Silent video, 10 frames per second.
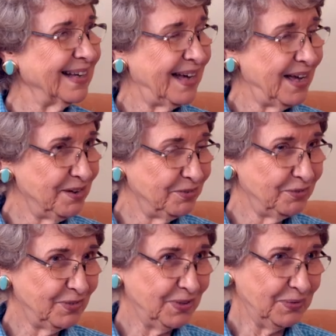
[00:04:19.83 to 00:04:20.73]
I have a
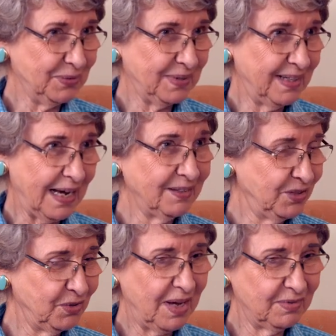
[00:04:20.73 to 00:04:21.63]
phone, and I
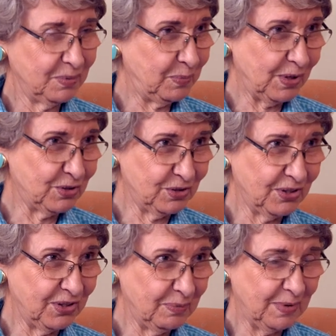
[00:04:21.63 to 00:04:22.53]
do have some pictures
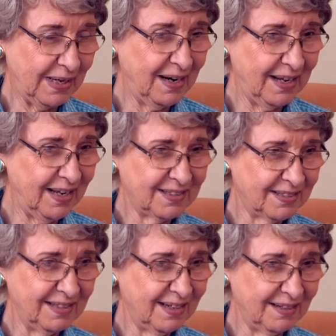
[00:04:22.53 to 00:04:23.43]
on it, but I,
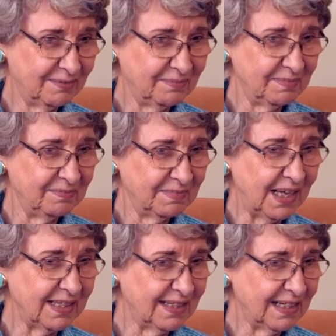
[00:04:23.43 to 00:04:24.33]
it's not
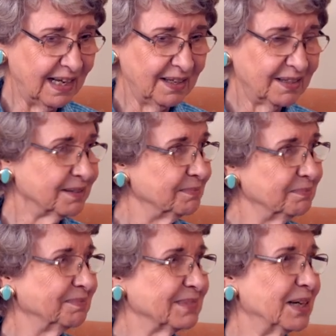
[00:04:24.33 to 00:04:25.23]
easy like
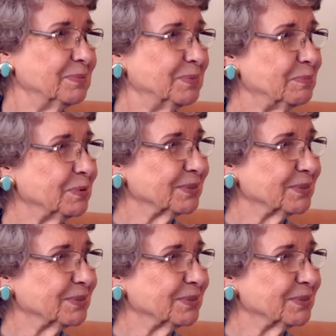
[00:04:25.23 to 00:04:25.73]
some people.